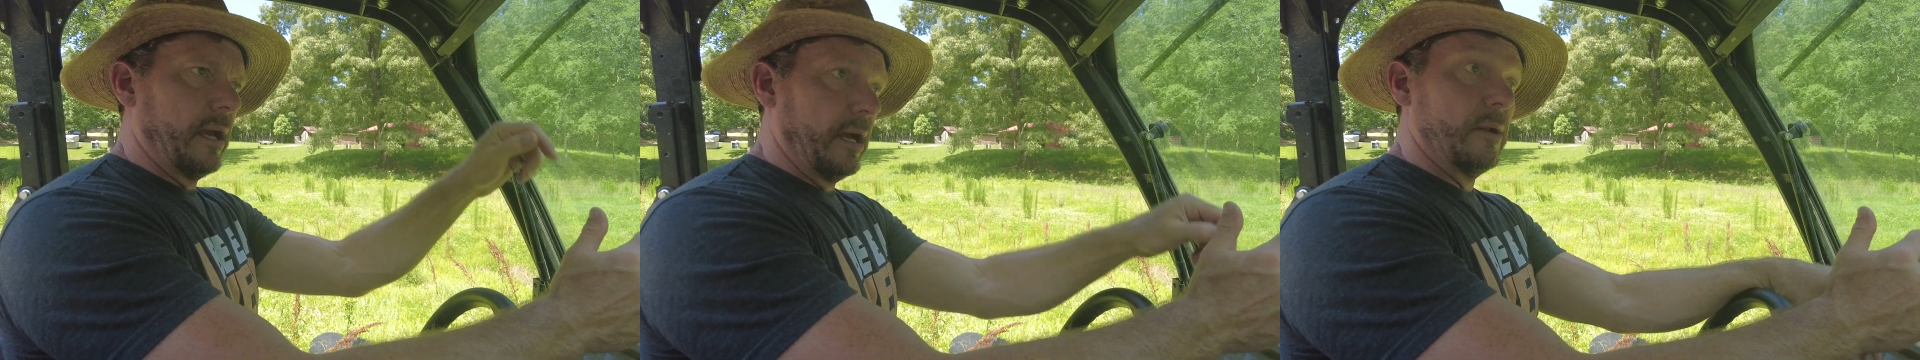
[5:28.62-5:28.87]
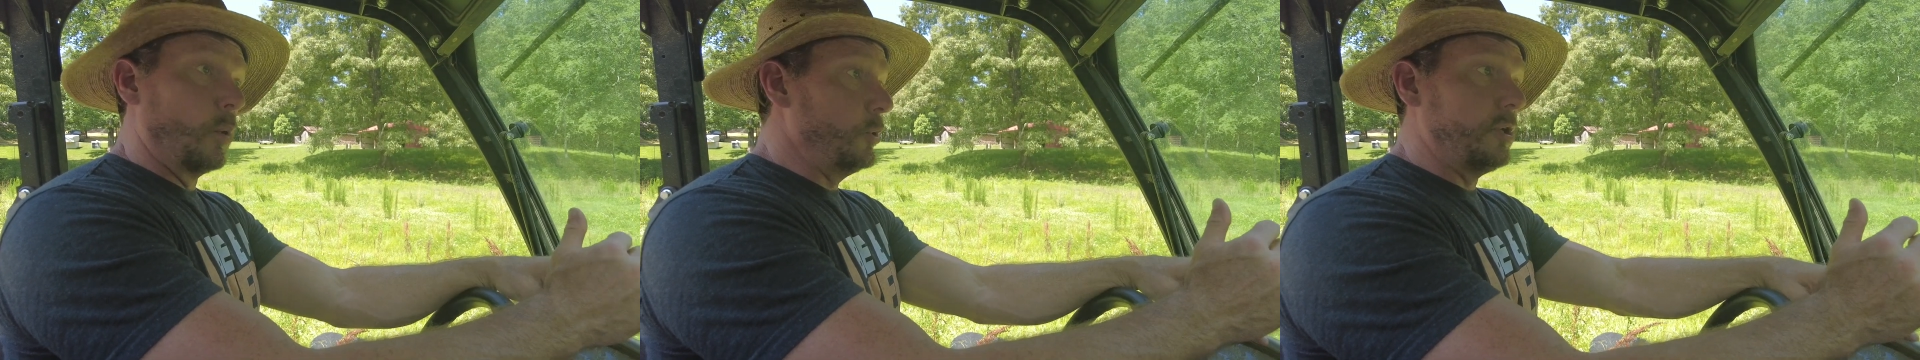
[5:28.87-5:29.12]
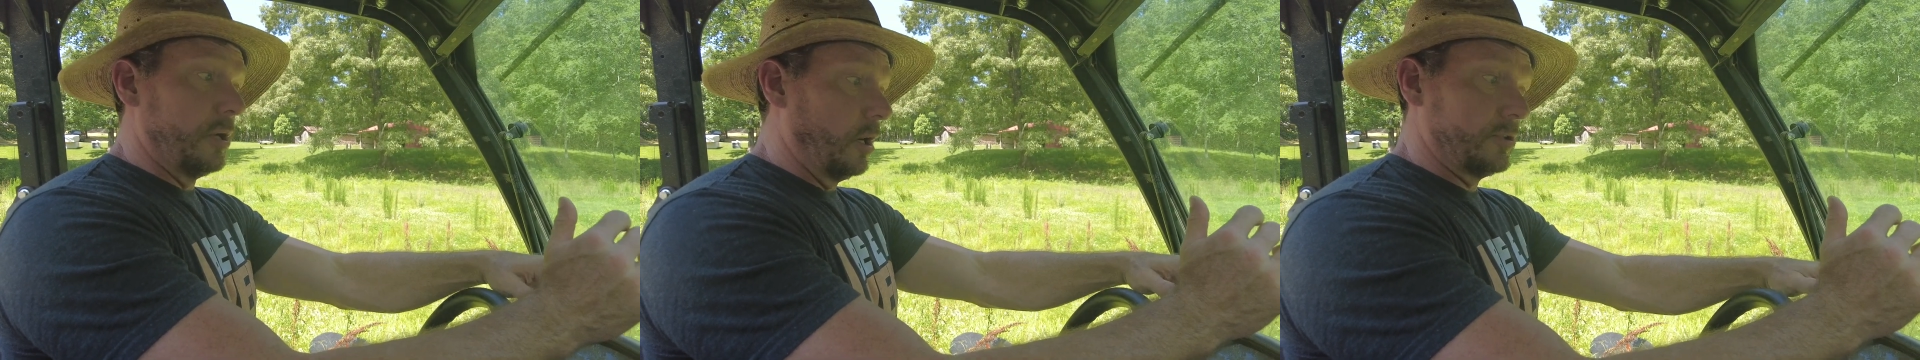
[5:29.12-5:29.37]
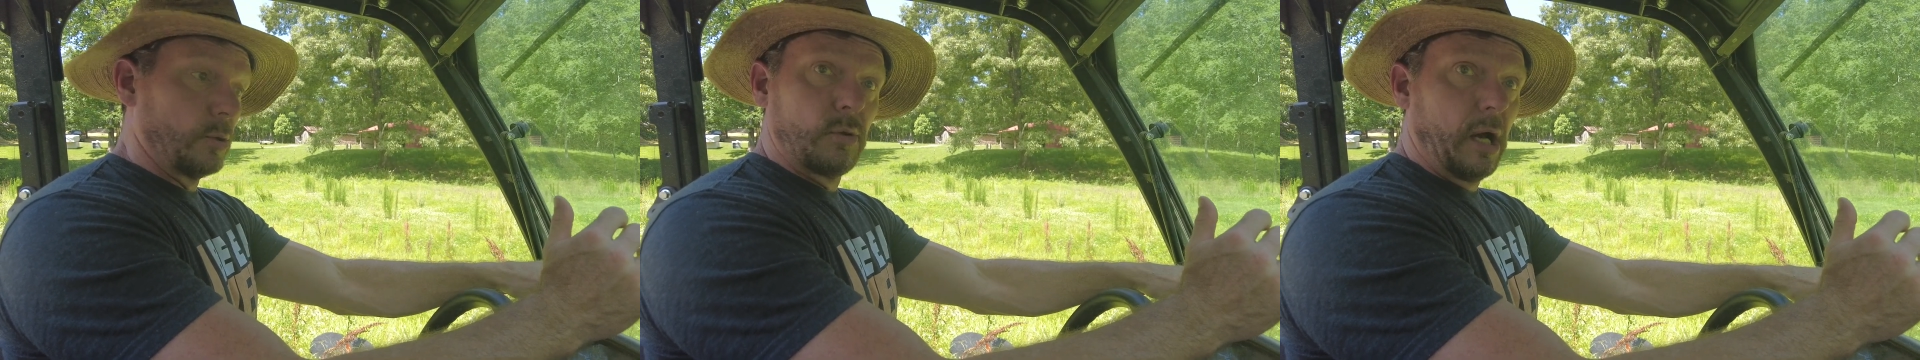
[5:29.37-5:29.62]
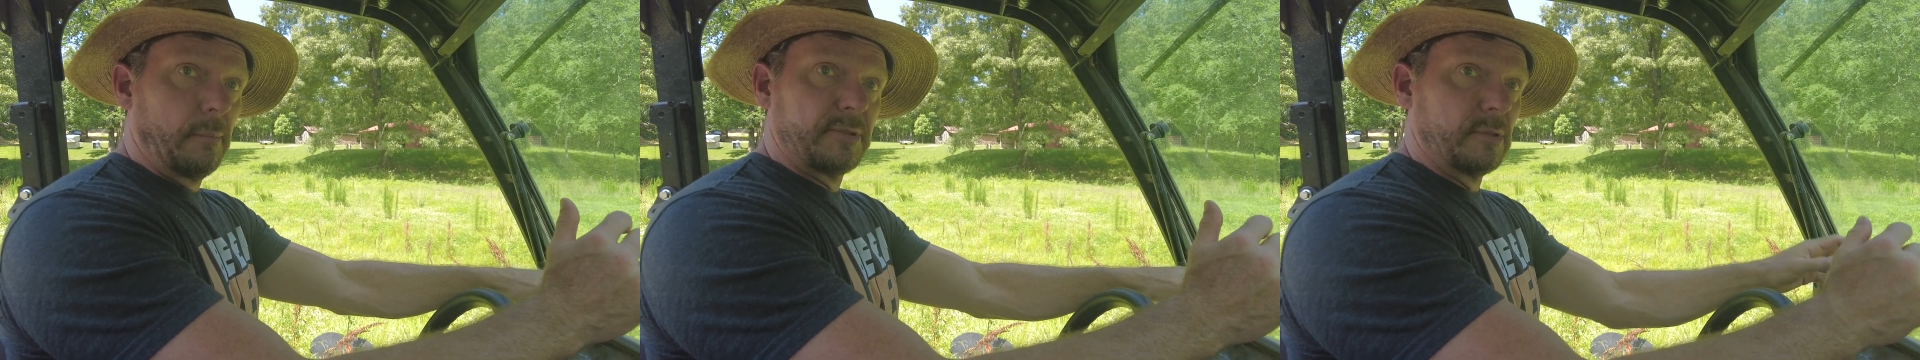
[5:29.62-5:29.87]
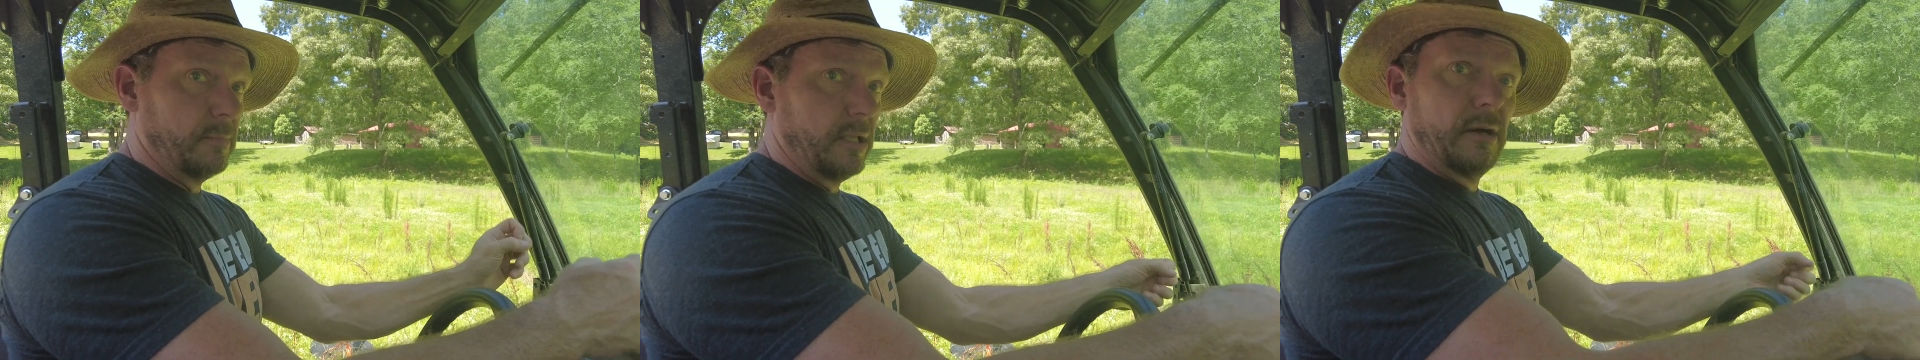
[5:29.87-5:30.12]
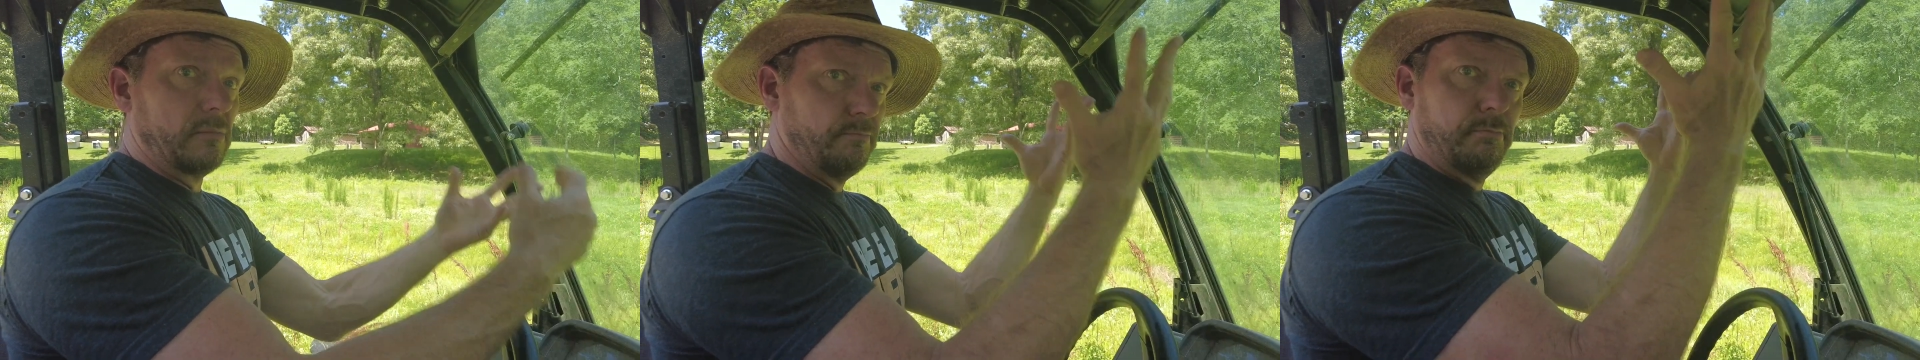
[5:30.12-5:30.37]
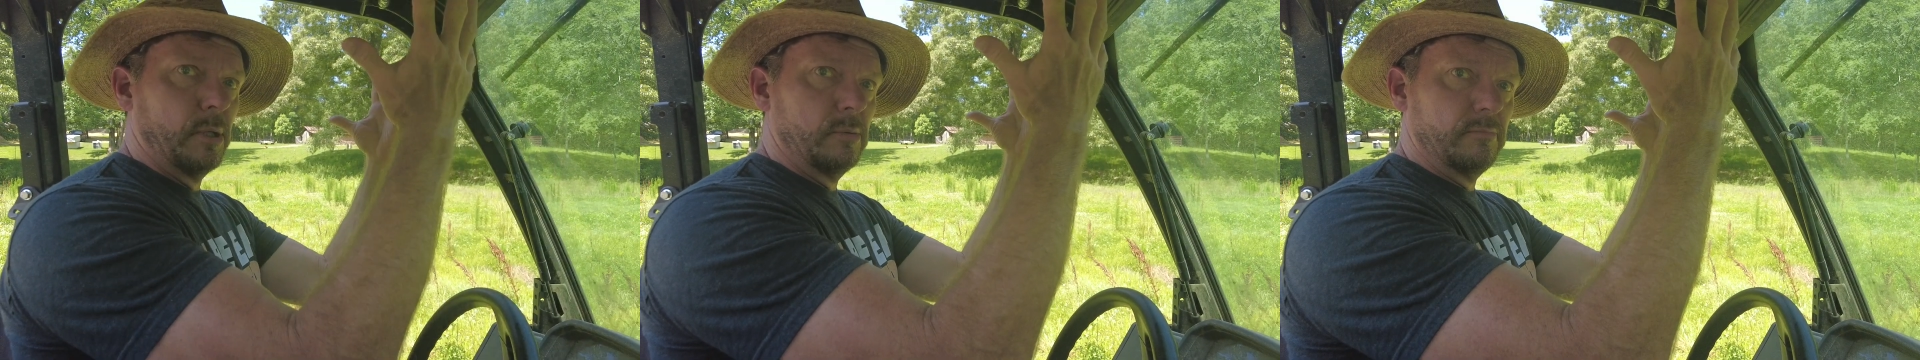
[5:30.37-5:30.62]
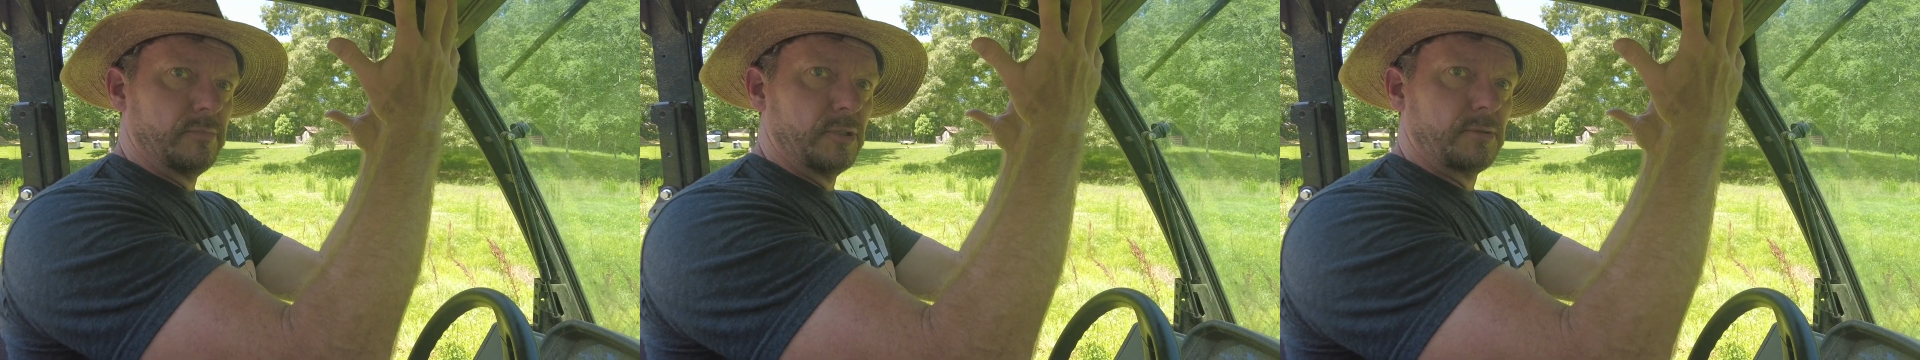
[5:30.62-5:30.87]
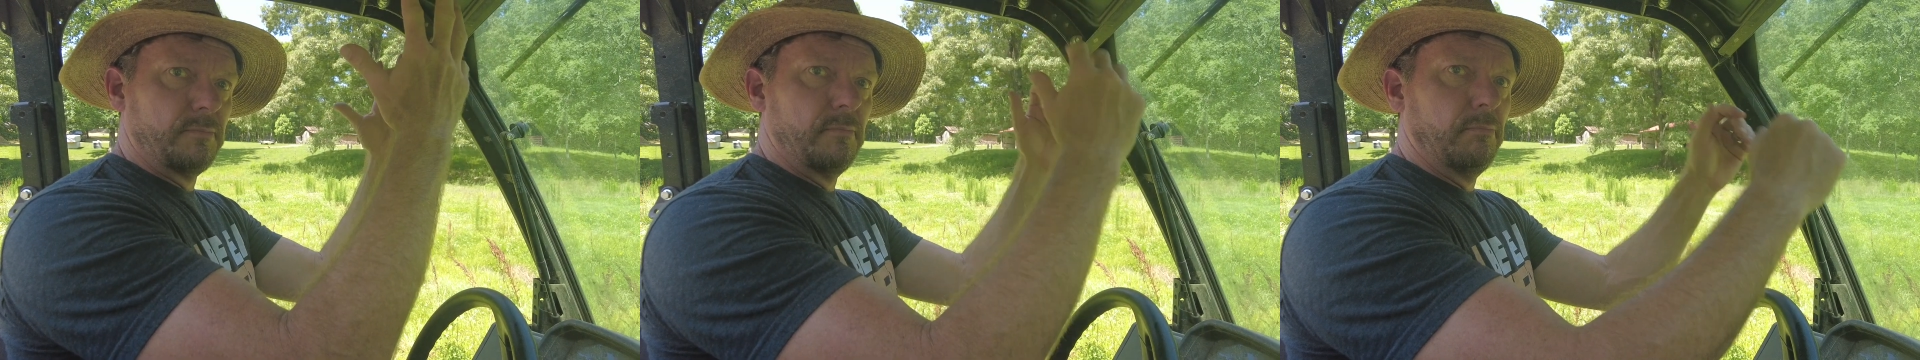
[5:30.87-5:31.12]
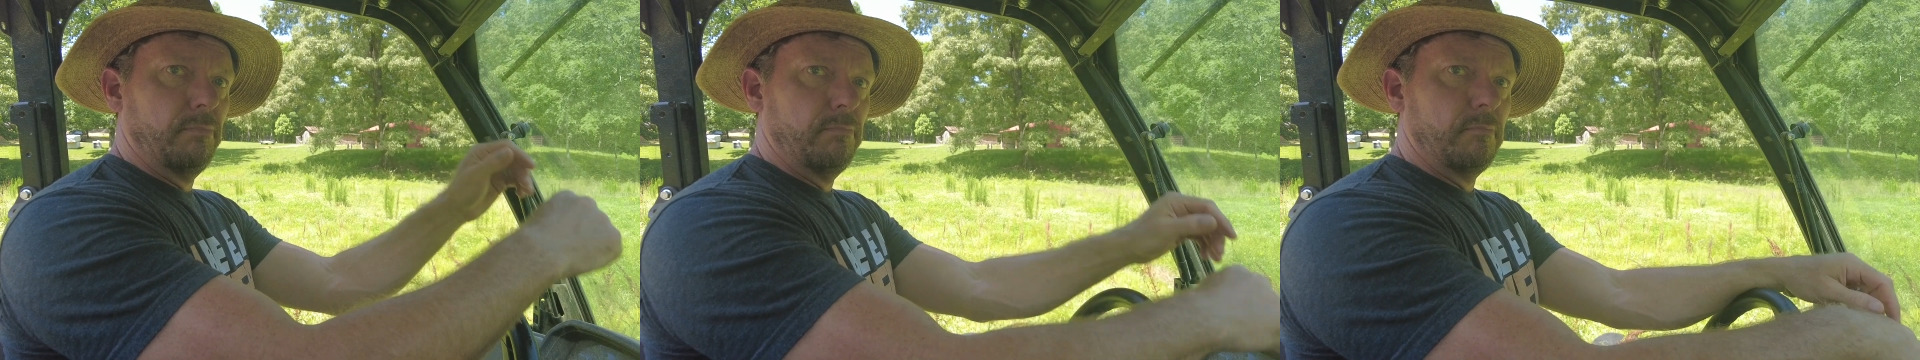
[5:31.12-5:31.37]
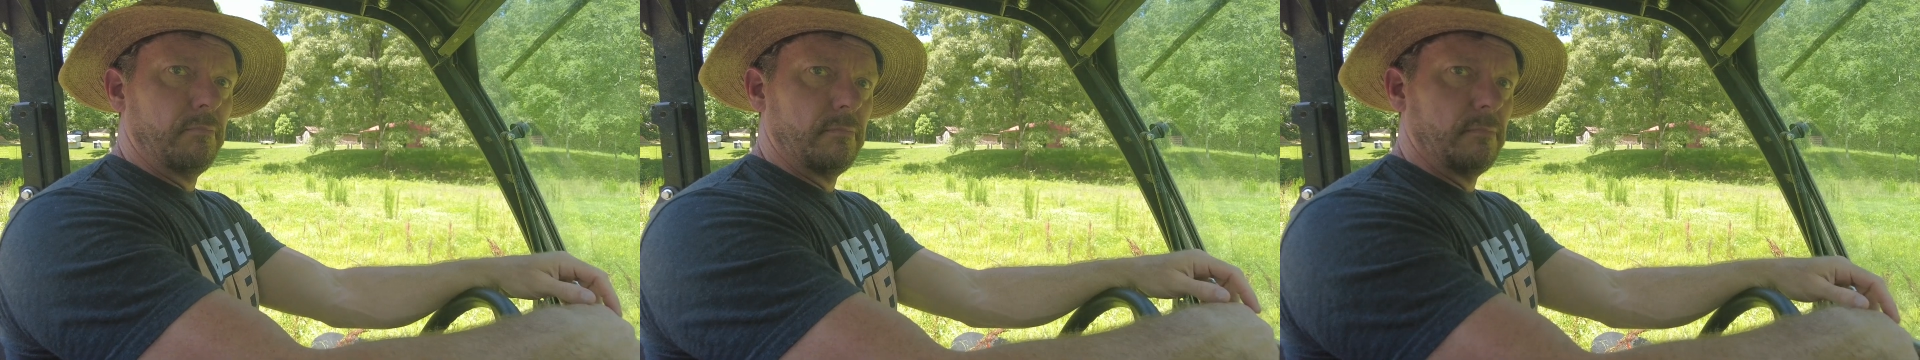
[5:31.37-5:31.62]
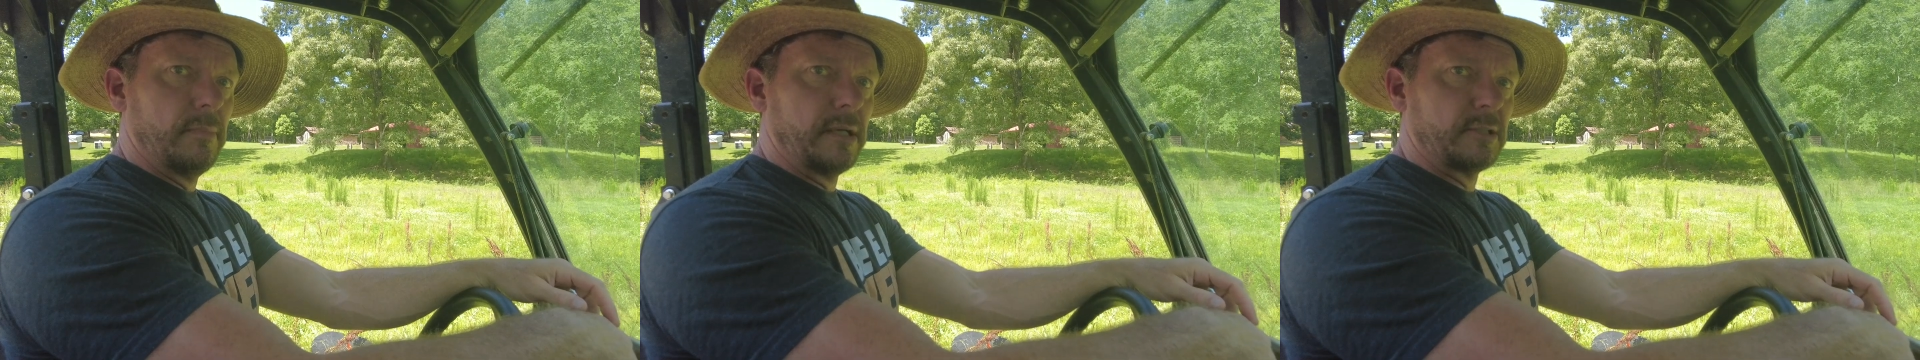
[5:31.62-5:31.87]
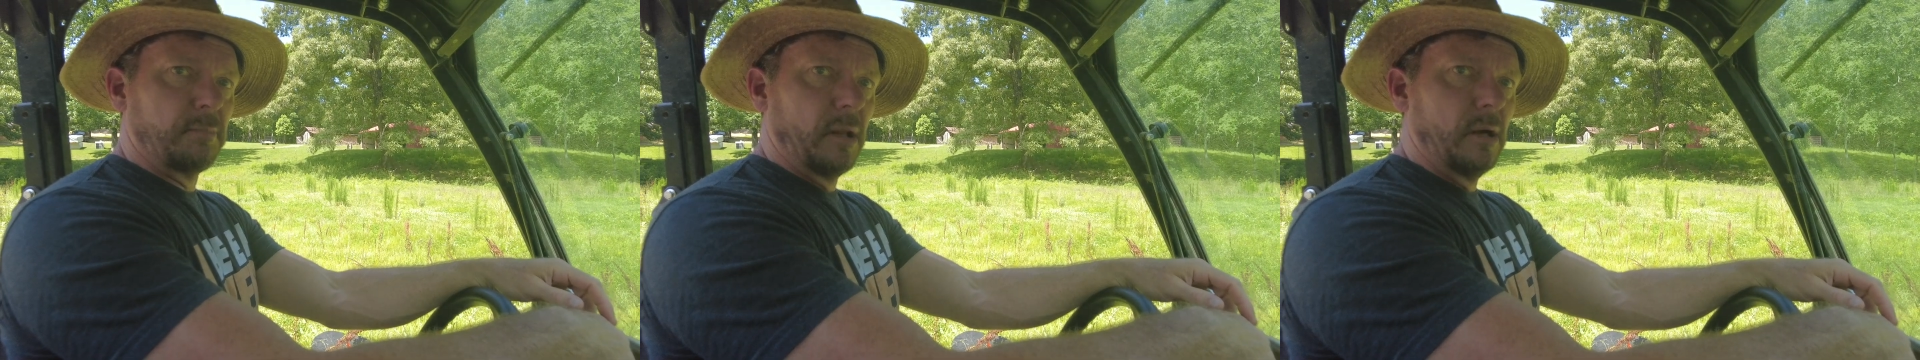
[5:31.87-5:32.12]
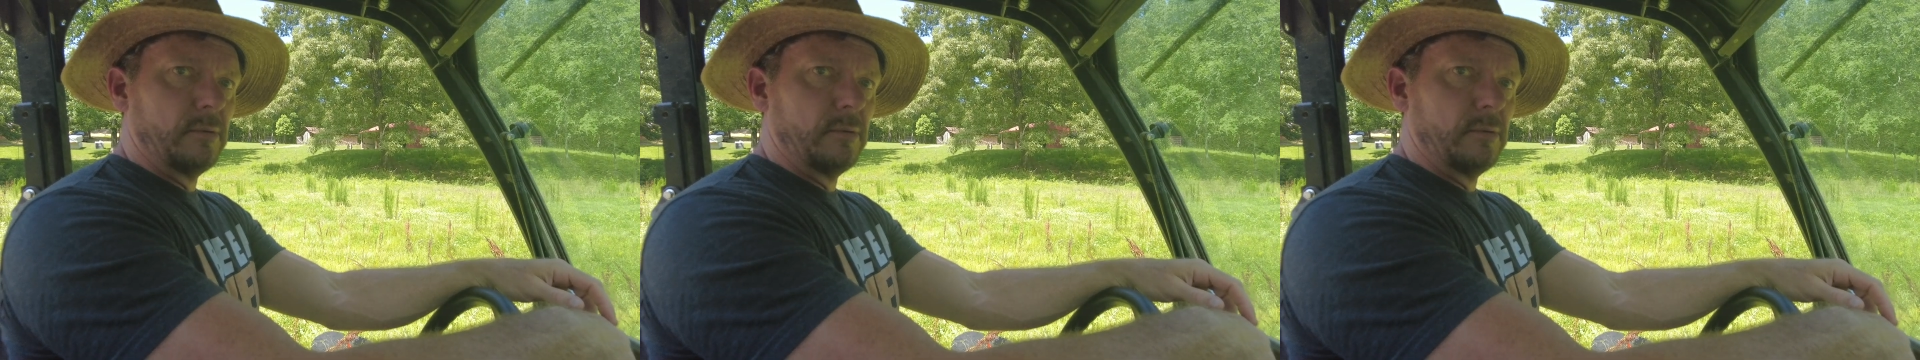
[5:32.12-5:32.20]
Yeah, or you can also coppice them, and they'll boom, just explode.